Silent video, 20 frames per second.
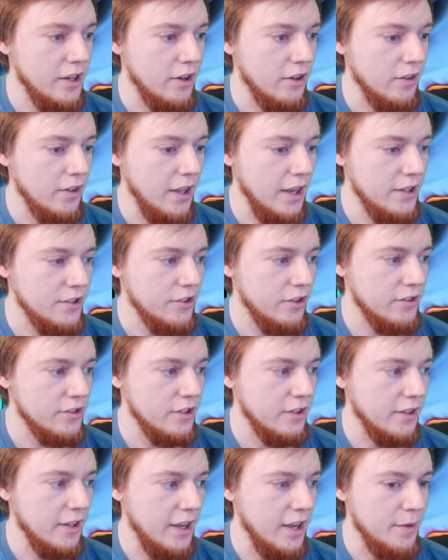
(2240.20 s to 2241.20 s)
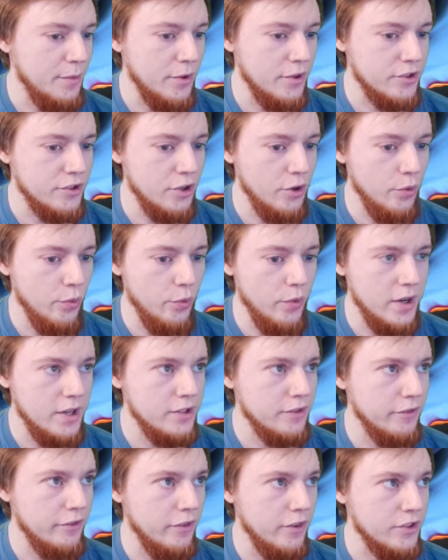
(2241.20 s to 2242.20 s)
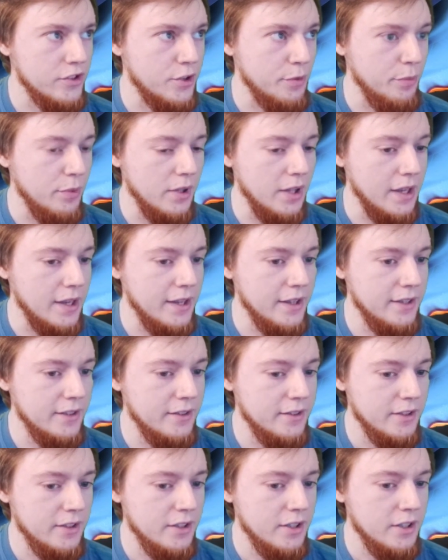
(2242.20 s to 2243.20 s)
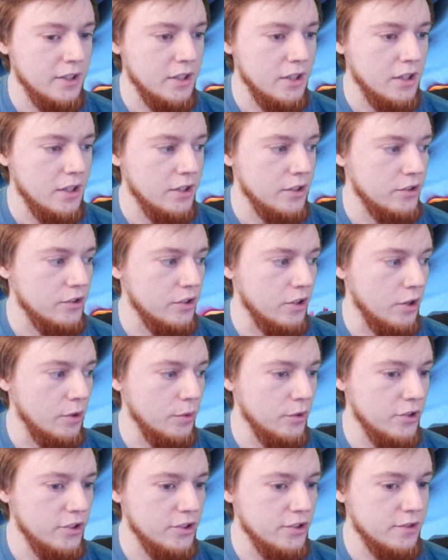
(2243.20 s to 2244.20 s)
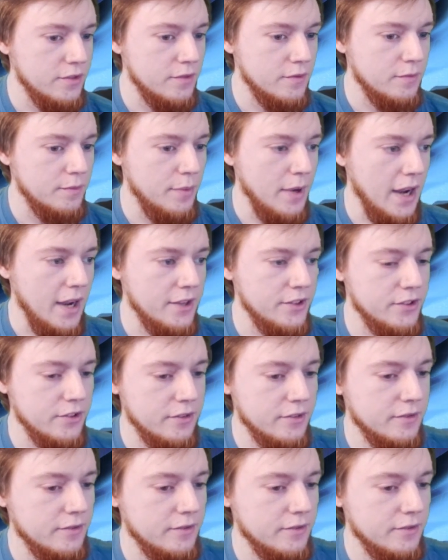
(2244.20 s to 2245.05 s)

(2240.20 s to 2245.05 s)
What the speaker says: our last card's a land, but there's no reason for us to play it. So we'll just pass.